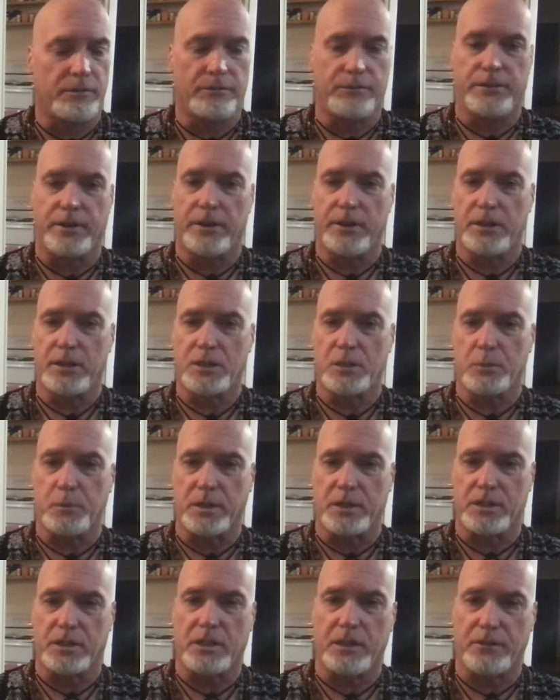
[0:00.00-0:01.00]
very
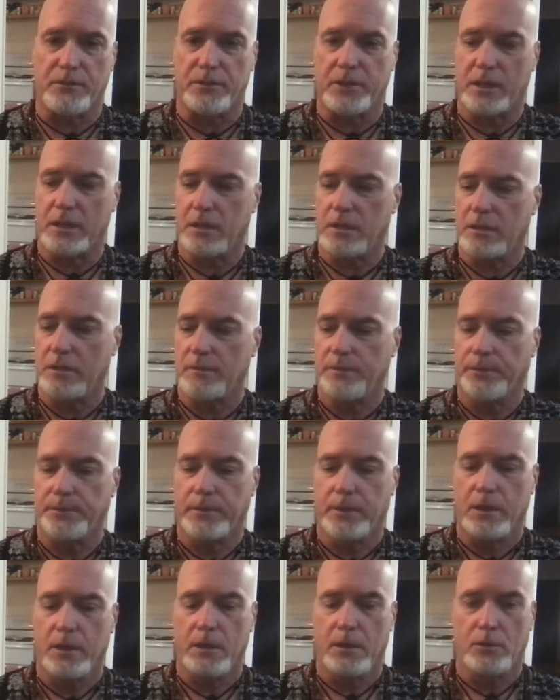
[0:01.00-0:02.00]
specific
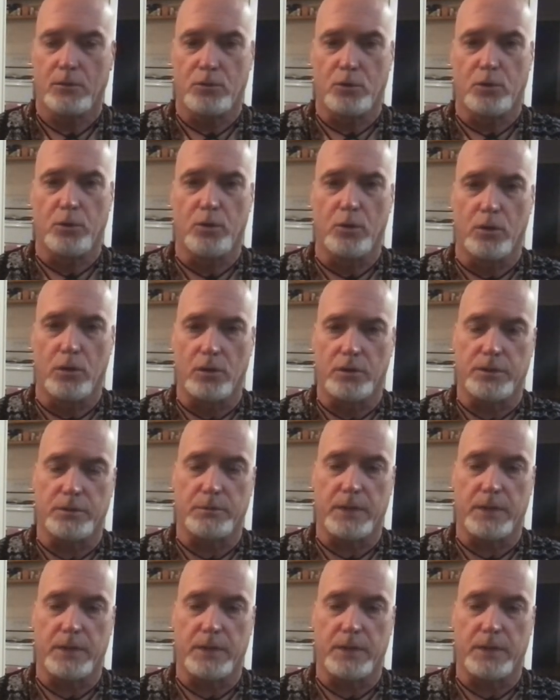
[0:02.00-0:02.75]
tools.